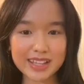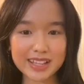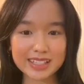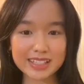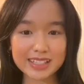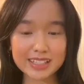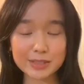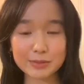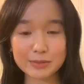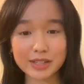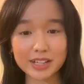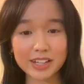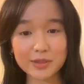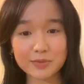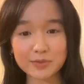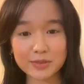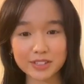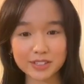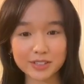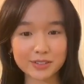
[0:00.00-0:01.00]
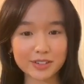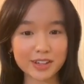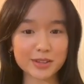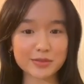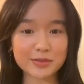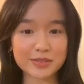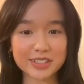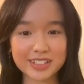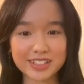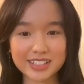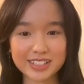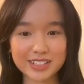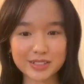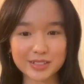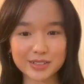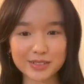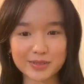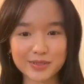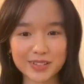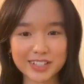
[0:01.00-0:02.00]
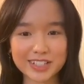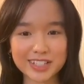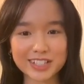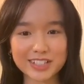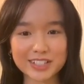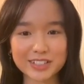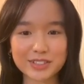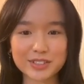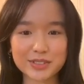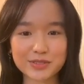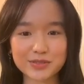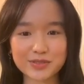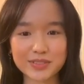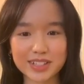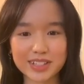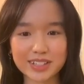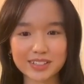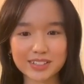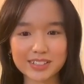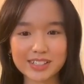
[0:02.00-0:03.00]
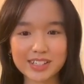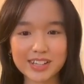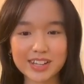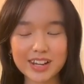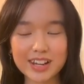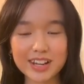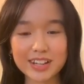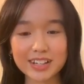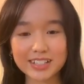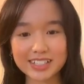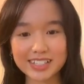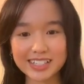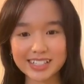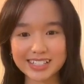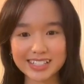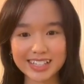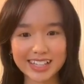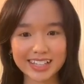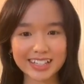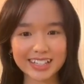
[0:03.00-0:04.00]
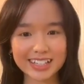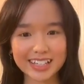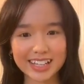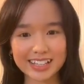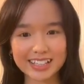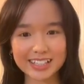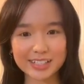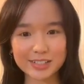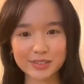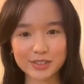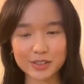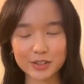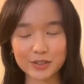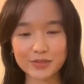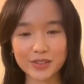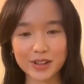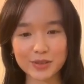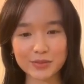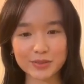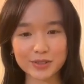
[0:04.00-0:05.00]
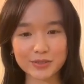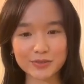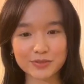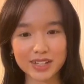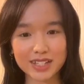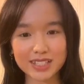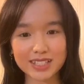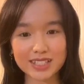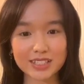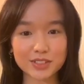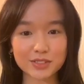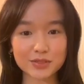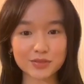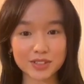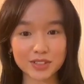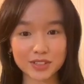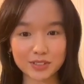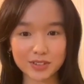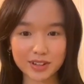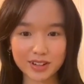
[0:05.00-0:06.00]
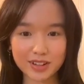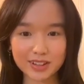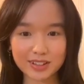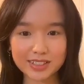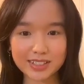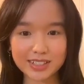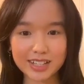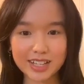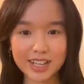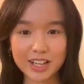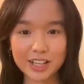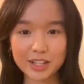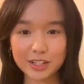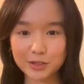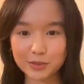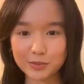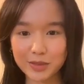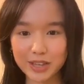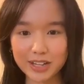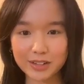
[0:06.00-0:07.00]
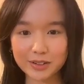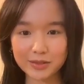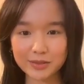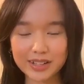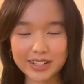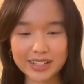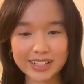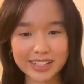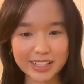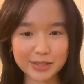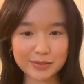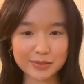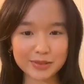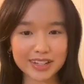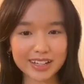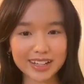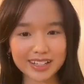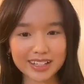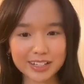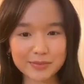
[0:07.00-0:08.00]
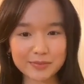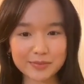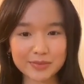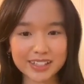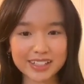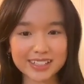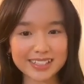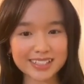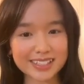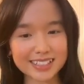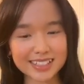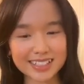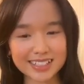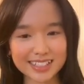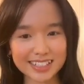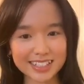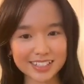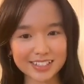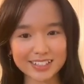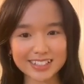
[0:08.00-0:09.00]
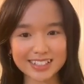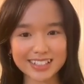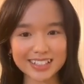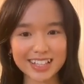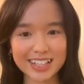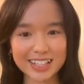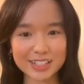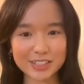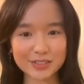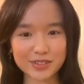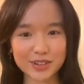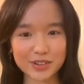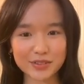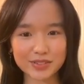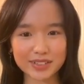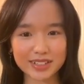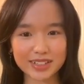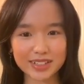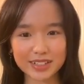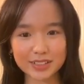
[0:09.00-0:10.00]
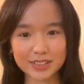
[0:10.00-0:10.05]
to pick up a new hobby or two through watching YouTube videos, or just staying connected with our family and friends through video calls. No matter what, keep your head up because this isn't going to last forever.